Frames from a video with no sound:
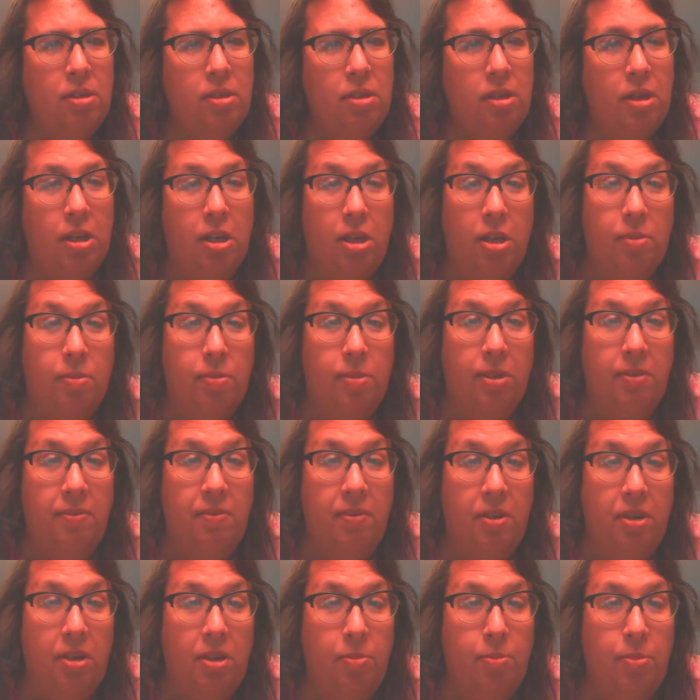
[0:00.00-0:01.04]
I am
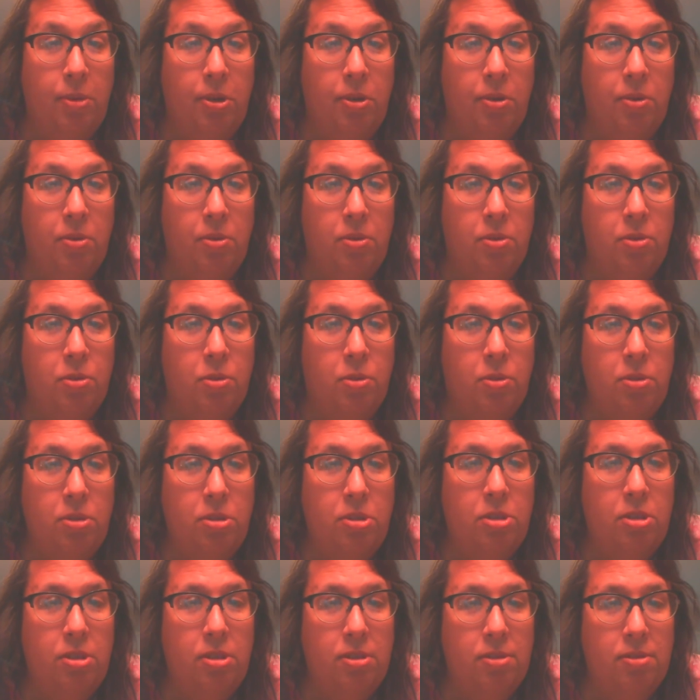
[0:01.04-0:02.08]
living in my own torture.